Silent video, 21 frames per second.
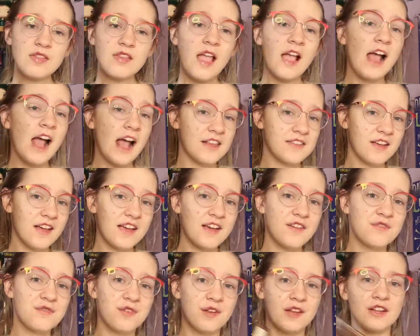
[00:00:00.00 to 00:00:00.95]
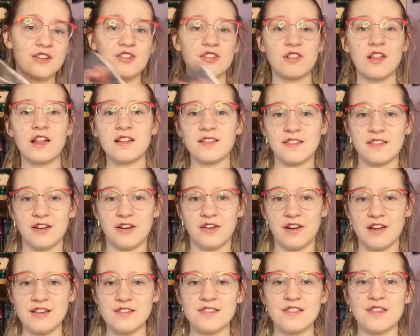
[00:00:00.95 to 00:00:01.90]
as I have finished that
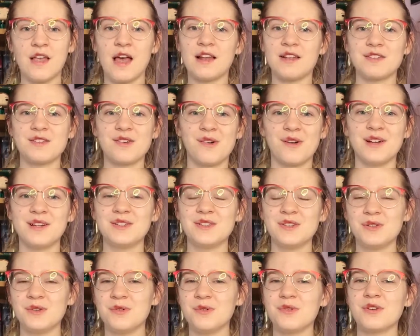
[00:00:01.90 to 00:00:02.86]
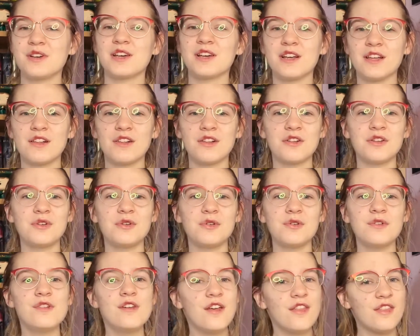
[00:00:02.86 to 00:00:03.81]
series, that is going to
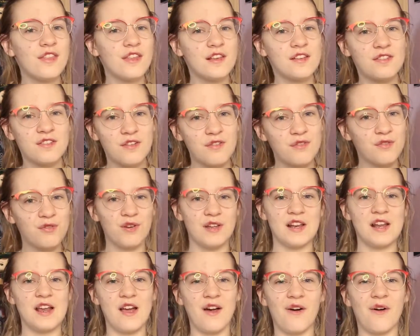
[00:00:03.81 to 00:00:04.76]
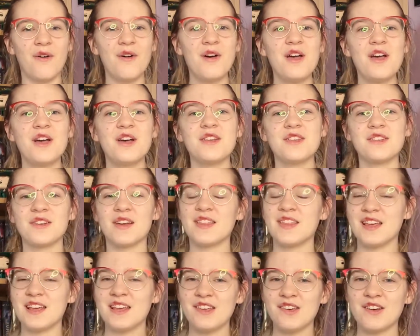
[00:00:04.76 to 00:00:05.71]
conclude this video. So I
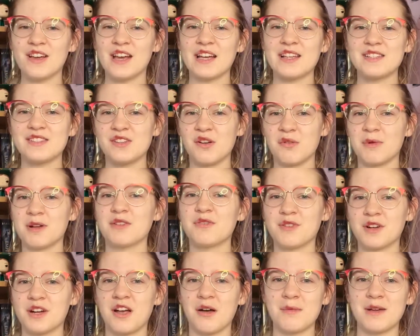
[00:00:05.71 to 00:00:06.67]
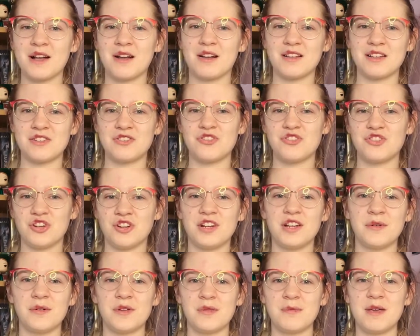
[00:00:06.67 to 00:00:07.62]
thank you guys so much for coming on this
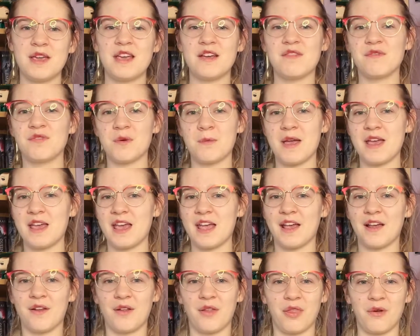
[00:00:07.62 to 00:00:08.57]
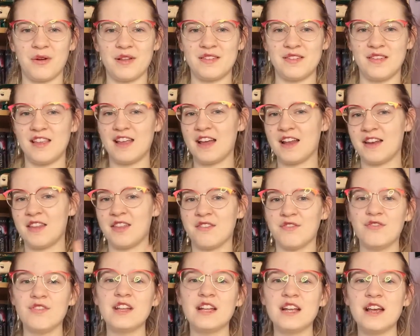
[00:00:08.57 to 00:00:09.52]
journey with me and for making it all the way to the end of the
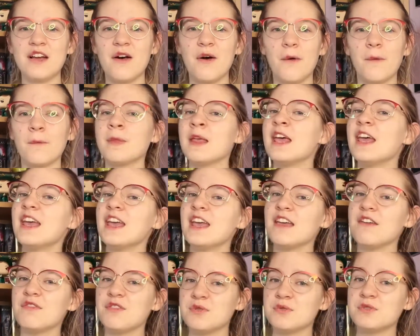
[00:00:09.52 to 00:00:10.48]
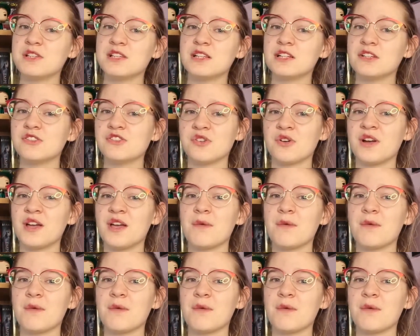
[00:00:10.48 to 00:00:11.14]
video. If you did enjoy it,